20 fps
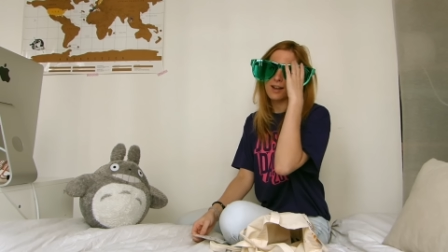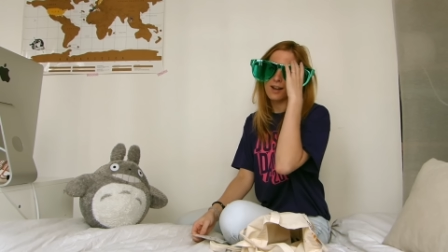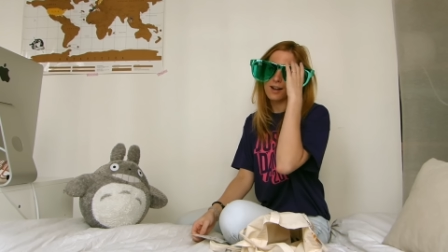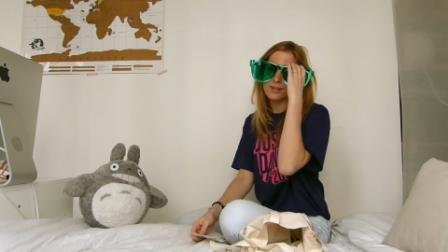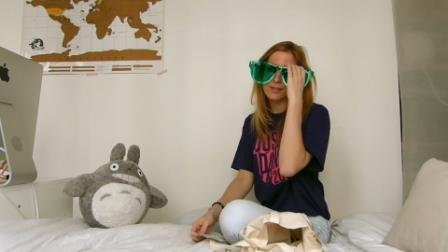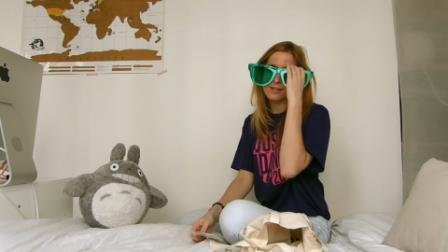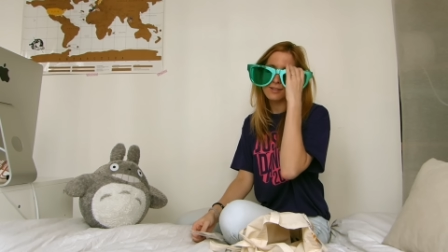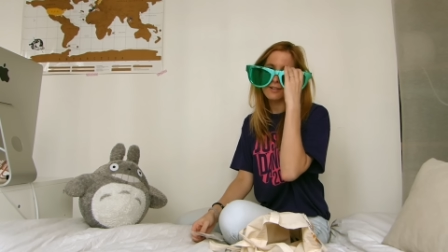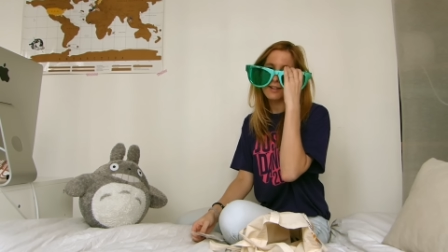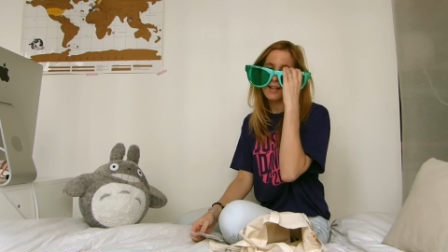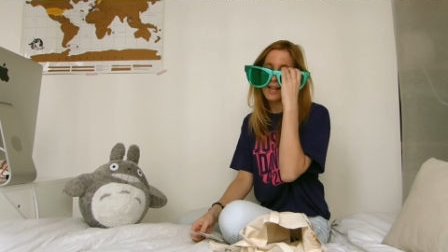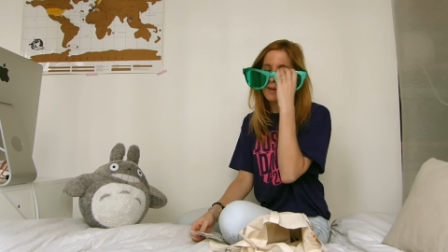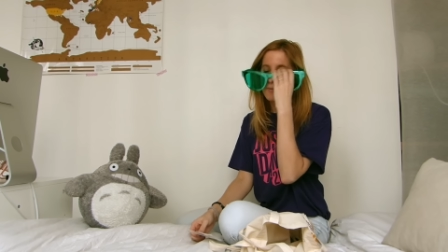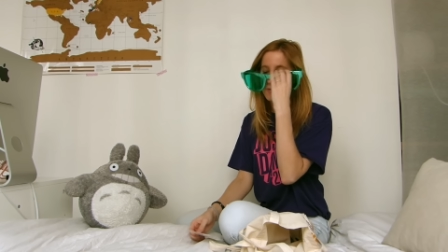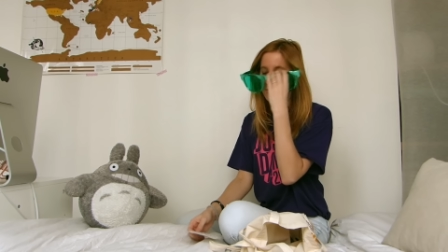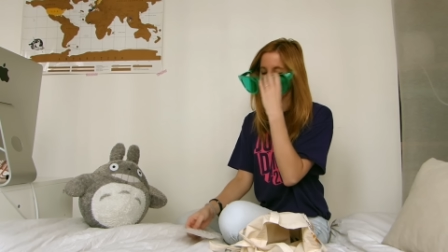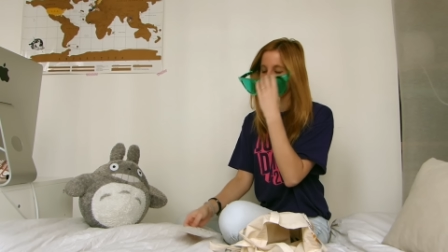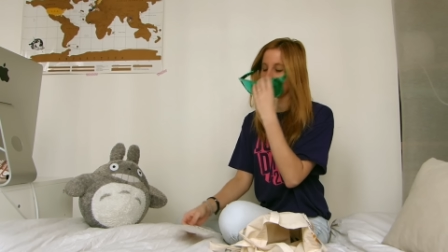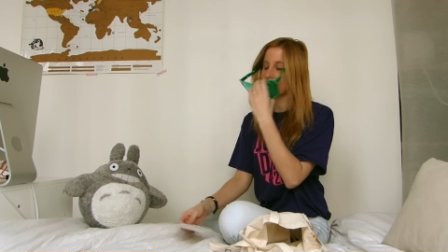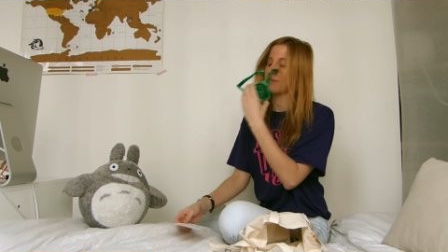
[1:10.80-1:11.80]
god, so
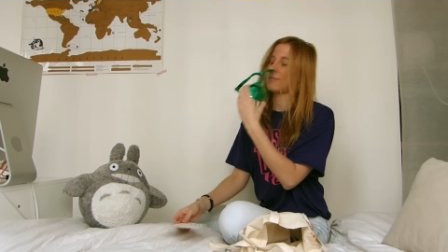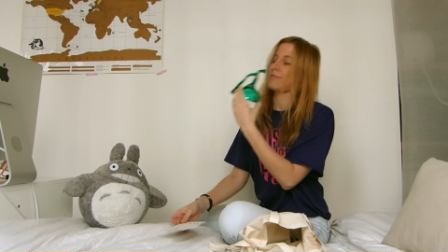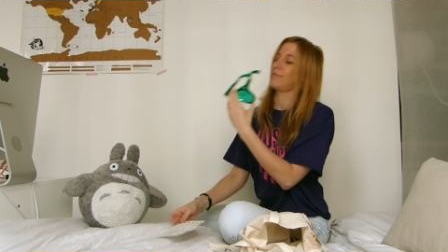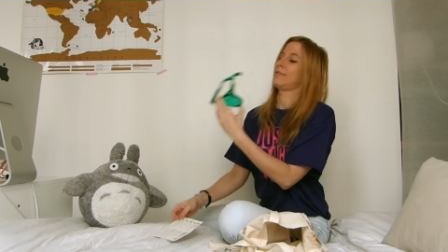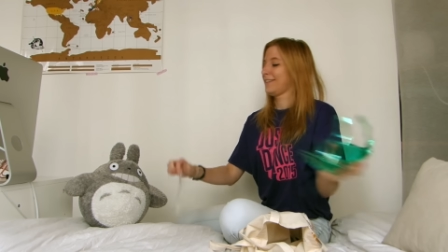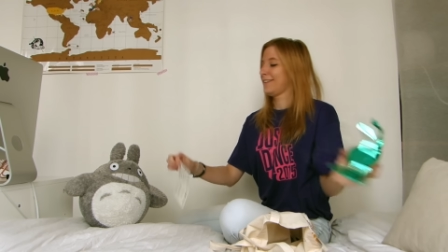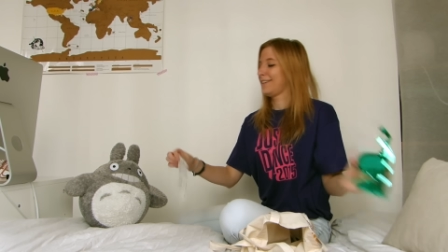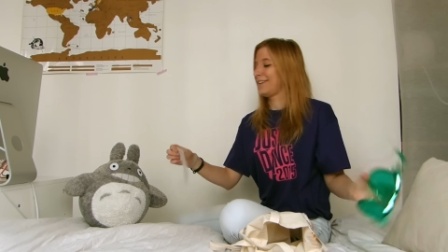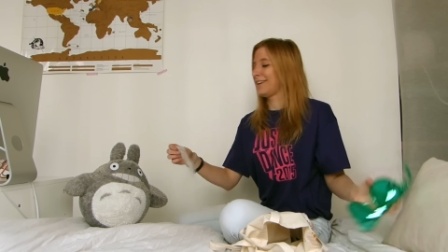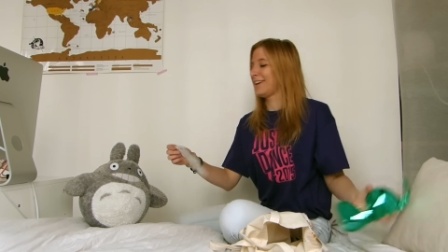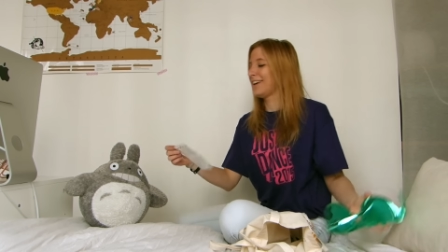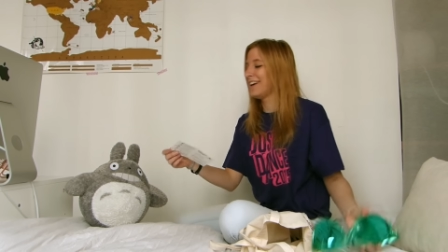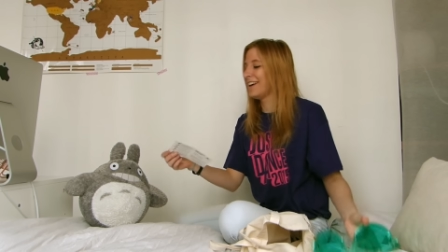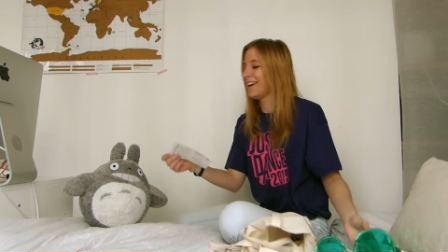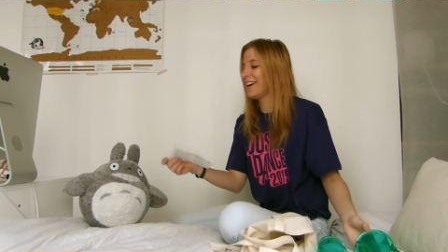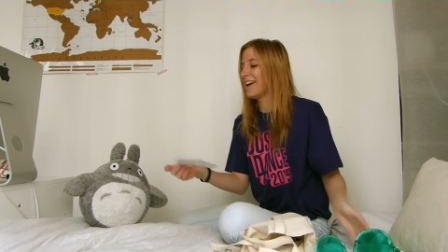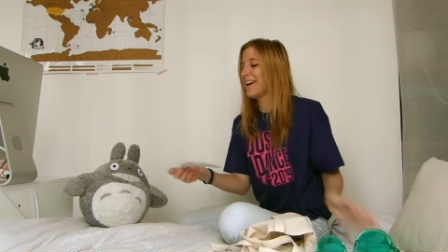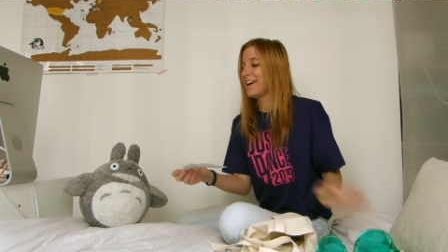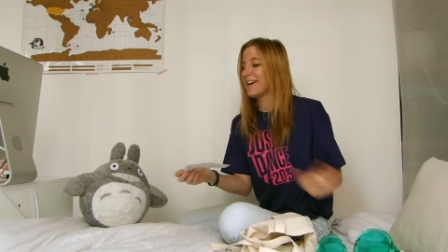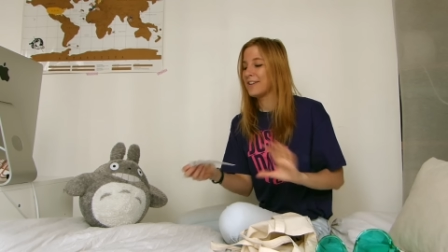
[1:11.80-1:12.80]
glamorous!
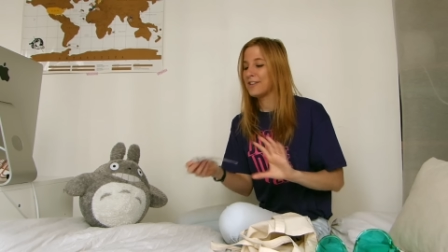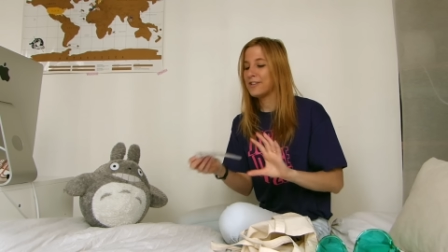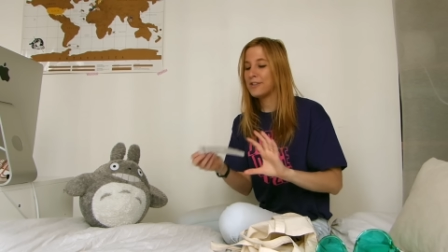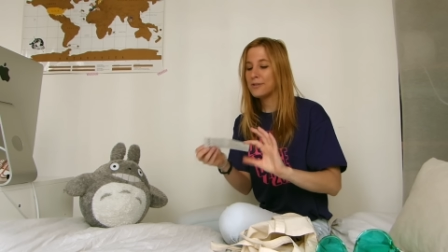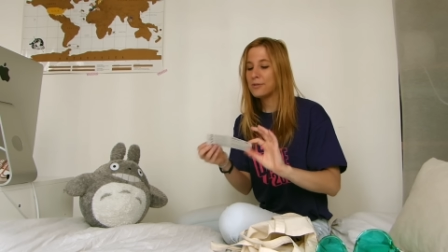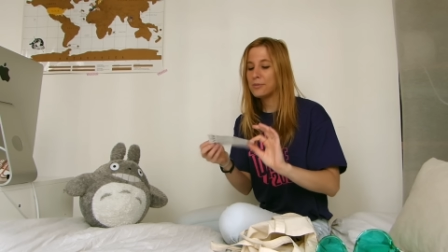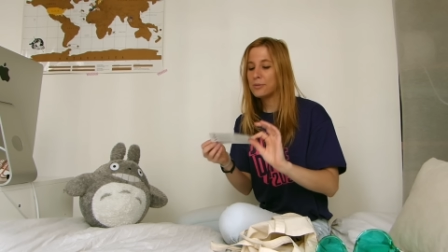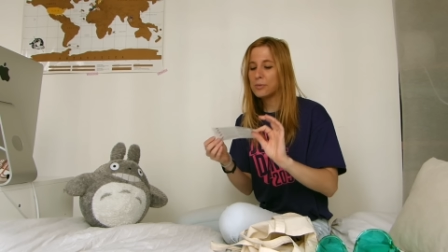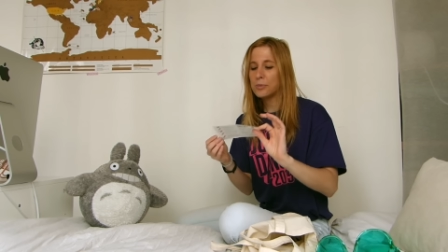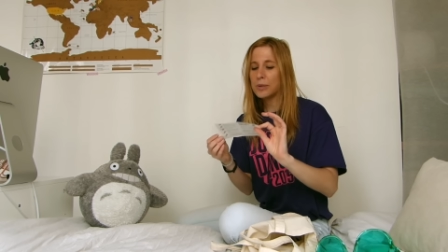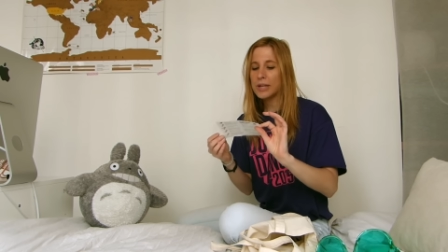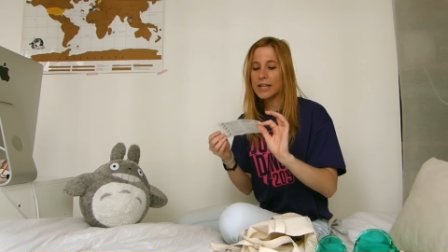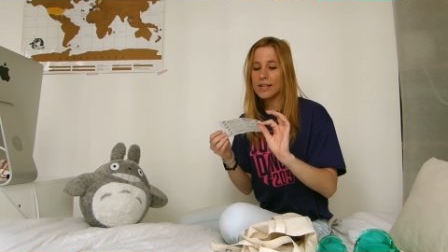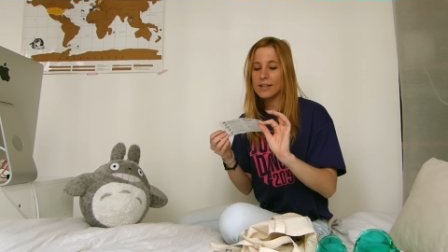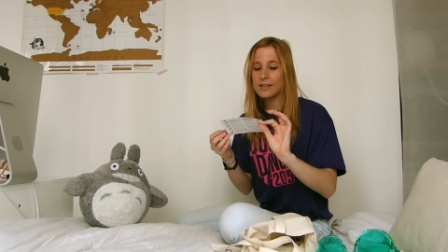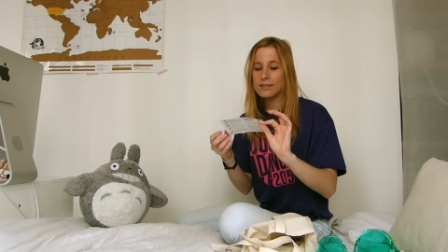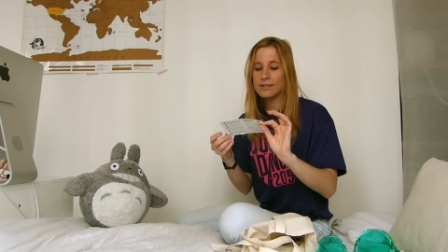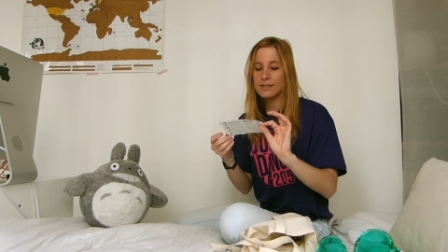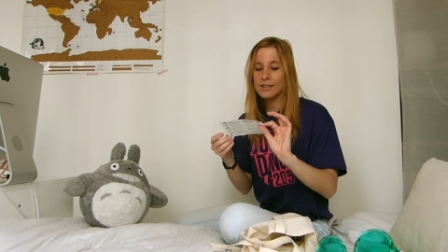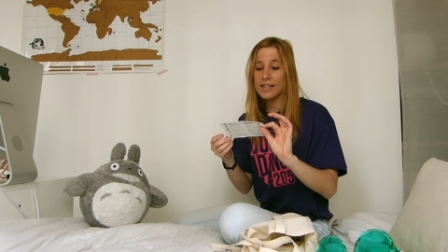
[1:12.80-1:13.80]
You will
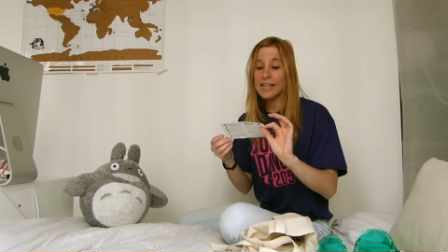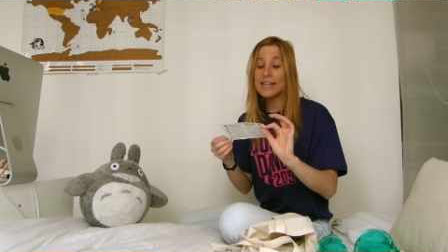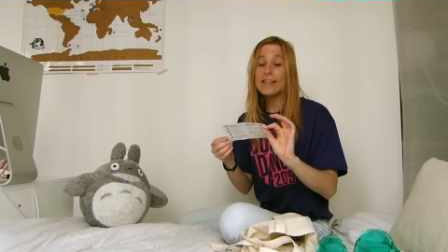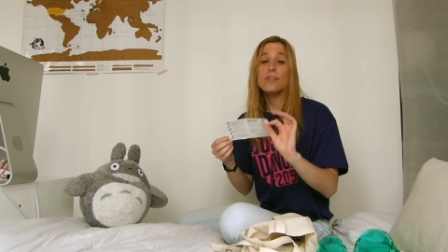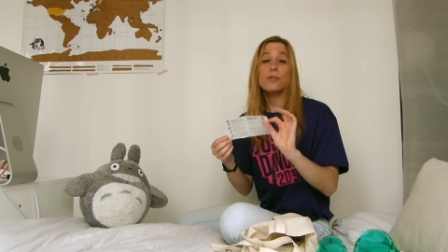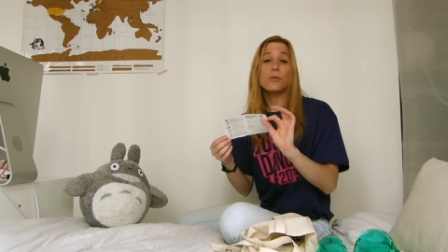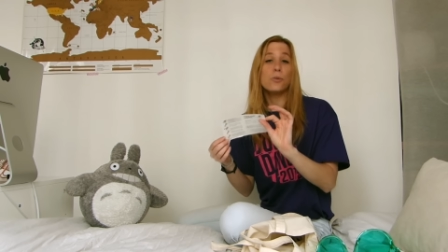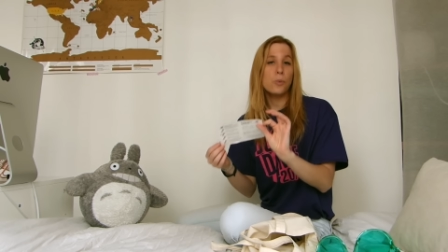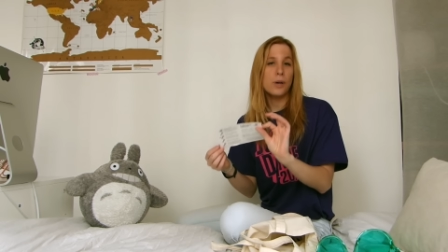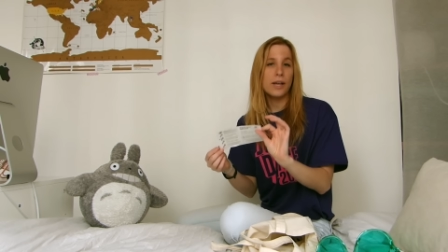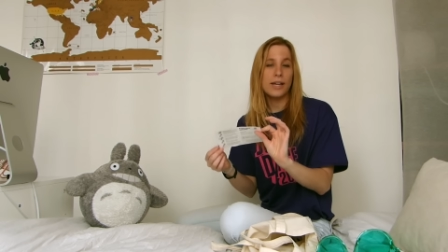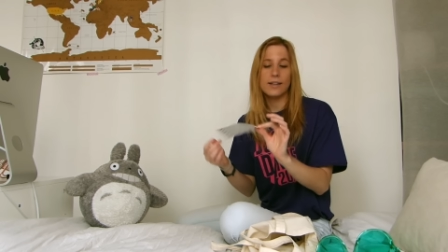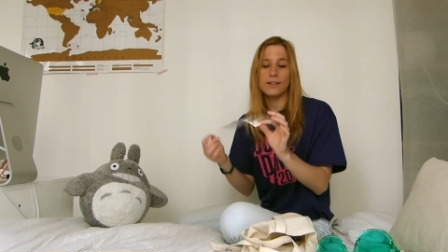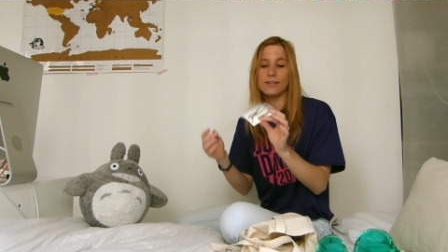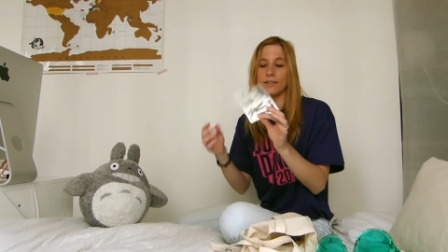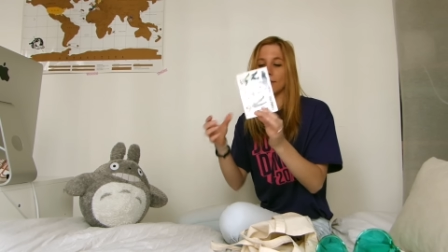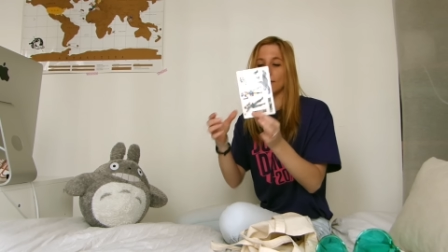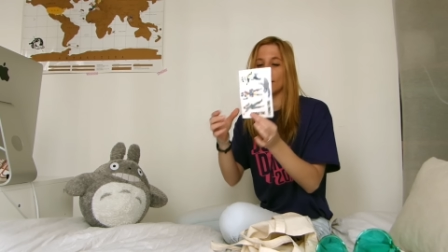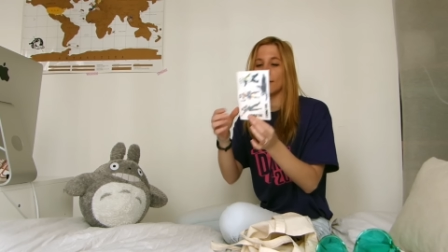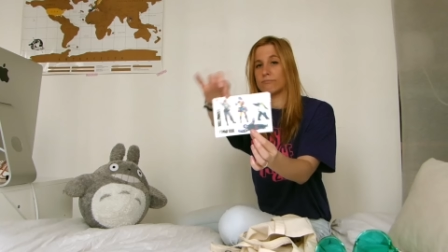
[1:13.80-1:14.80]
win, either
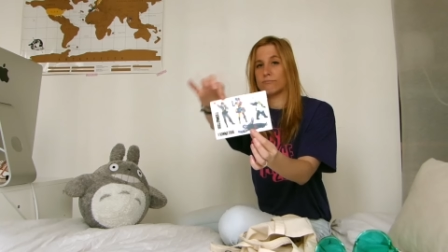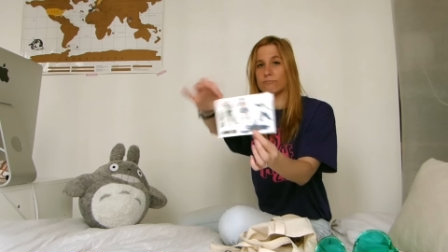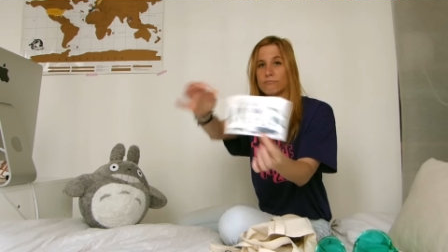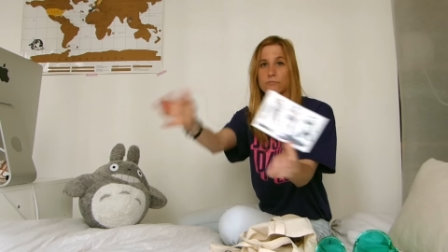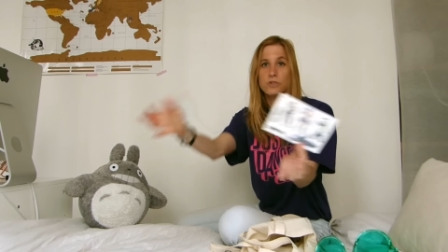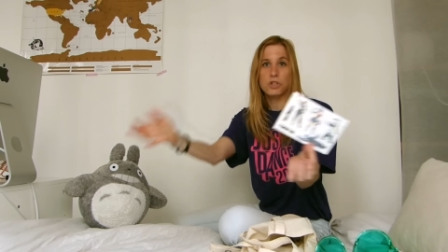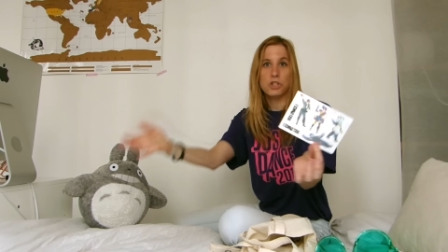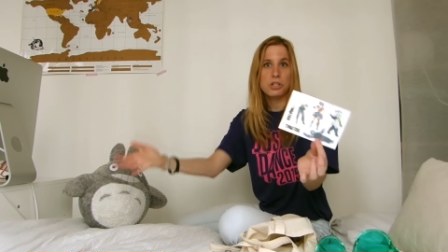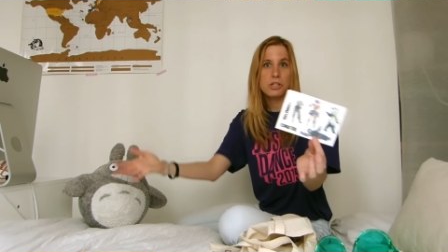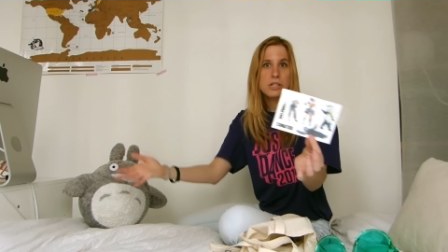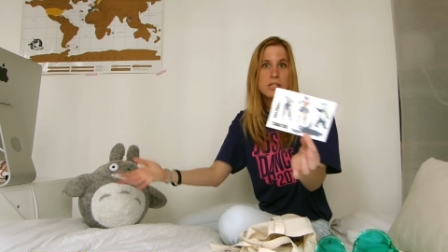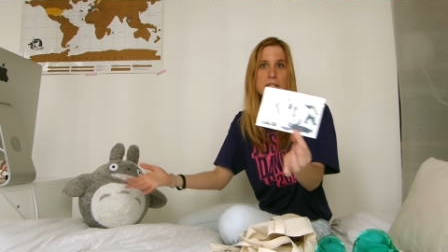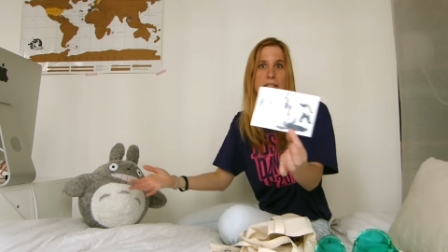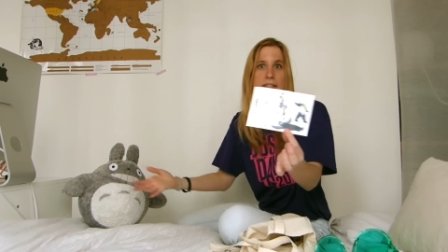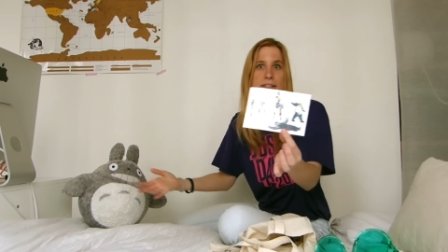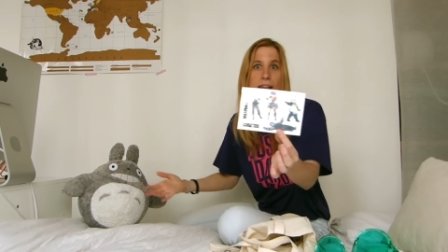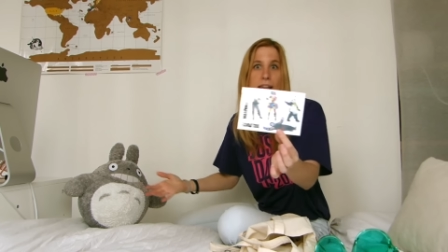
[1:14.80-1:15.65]
win Just Dance